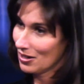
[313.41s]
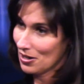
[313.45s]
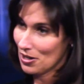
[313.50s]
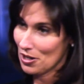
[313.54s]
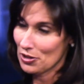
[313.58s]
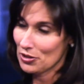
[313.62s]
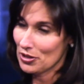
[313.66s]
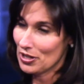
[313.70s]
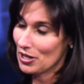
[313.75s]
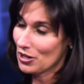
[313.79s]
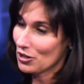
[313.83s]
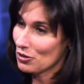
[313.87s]

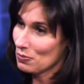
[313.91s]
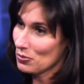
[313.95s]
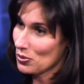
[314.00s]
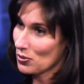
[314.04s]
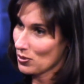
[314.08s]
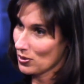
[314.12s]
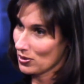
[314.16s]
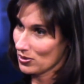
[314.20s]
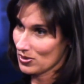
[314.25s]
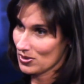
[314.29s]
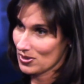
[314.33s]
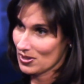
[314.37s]
On the
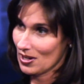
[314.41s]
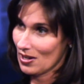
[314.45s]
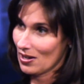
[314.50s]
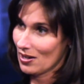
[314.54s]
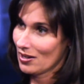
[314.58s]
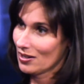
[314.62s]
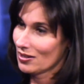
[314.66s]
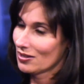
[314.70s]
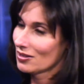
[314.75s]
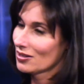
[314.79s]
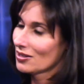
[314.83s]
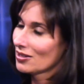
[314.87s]
airport
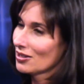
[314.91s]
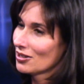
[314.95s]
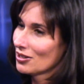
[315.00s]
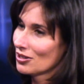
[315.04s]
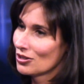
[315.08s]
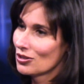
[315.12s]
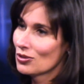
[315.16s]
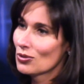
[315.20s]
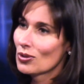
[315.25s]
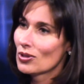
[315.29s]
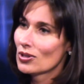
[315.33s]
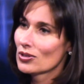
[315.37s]
side,
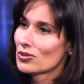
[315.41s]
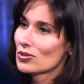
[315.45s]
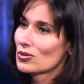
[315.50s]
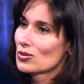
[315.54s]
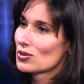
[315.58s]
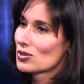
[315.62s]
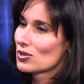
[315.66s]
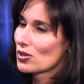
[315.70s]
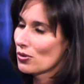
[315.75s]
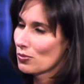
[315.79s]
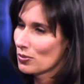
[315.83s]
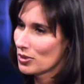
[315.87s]
you all do
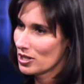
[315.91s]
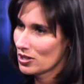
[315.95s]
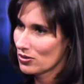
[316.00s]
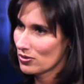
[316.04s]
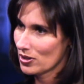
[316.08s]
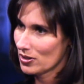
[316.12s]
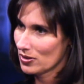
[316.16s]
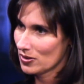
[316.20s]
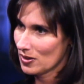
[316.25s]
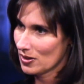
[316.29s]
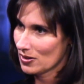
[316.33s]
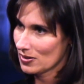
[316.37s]
so many
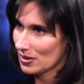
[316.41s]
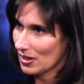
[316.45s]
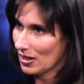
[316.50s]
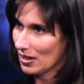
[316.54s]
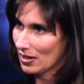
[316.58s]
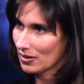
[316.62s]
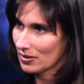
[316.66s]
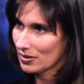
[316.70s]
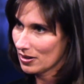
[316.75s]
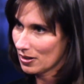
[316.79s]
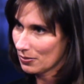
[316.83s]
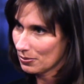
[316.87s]
great things. I
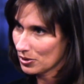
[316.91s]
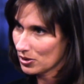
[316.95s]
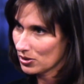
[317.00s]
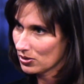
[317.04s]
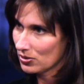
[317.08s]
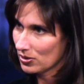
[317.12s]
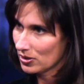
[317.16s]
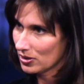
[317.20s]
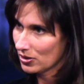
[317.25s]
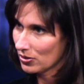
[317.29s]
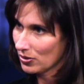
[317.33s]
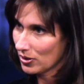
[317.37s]
had the
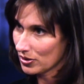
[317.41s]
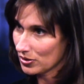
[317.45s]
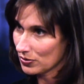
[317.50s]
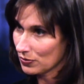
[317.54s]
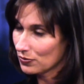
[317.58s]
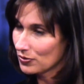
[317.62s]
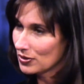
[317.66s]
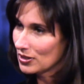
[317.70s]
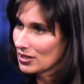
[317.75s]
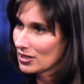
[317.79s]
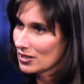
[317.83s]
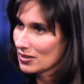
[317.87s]
opportunity to go out to
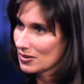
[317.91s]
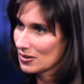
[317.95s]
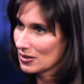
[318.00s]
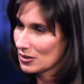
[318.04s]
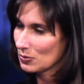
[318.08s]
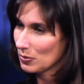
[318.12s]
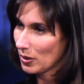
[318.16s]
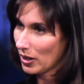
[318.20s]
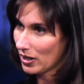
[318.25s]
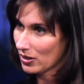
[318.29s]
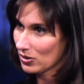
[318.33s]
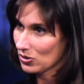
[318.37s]
Phoenix
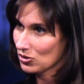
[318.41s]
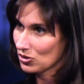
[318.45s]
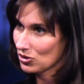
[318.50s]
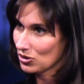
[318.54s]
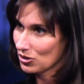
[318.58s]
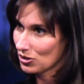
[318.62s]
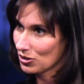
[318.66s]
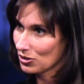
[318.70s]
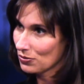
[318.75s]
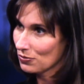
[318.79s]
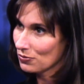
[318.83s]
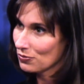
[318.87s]
this past
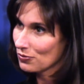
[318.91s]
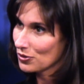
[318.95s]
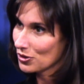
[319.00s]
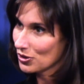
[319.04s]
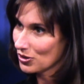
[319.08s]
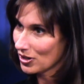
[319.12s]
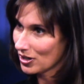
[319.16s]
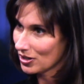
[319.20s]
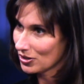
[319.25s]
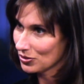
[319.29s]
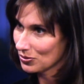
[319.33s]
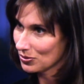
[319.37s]
year for
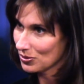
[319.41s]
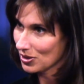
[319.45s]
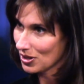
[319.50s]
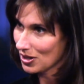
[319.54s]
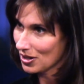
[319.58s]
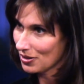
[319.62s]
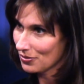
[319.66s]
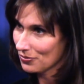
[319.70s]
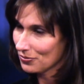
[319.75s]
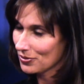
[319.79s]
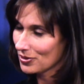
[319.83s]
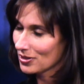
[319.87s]
your annual
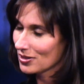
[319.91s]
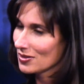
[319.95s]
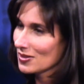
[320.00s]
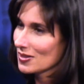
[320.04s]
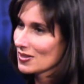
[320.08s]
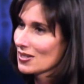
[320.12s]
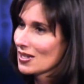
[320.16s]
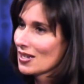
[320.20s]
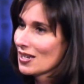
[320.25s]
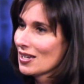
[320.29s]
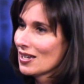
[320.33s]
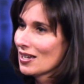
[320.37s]

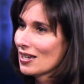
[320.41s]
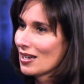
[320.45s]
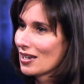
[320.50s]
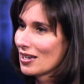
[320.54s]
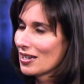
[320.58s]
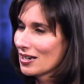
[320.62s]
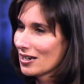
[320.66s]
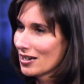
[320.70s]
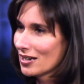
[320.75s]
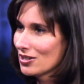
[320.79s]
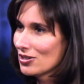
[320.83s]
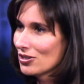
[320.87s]
conference,
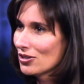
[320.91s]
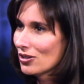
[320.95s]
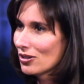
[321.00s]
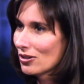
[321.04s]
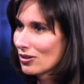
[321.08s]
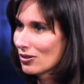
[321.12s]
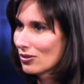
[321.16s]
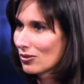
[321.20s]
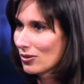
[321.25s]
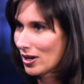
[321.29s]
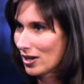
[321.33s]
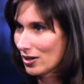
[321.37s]
and I
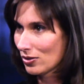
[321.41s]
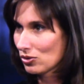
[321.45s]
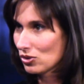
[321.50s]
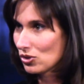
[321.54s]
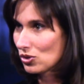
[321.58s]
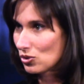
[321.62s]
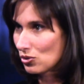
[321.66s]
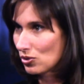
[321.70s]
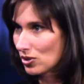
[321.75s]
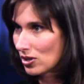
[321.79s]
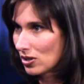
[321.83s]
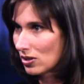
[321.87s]
know how
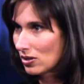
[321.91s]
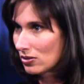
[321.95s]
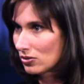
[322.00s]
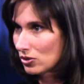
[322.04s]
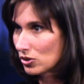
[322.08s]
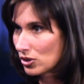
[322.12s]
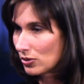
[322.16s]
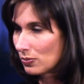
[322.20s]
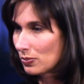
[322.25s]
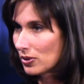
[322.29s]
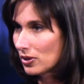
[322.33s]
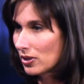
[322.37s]
strong
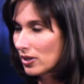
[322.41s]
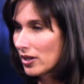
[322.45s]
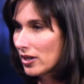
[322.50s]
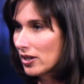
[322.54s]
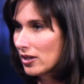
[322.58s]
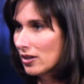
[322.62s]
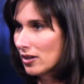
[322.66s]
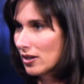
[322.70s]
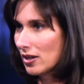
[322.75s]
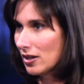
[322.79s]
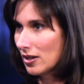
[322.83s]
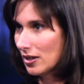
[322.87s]

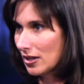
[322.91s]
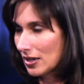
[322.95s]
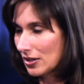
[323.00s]
AAAE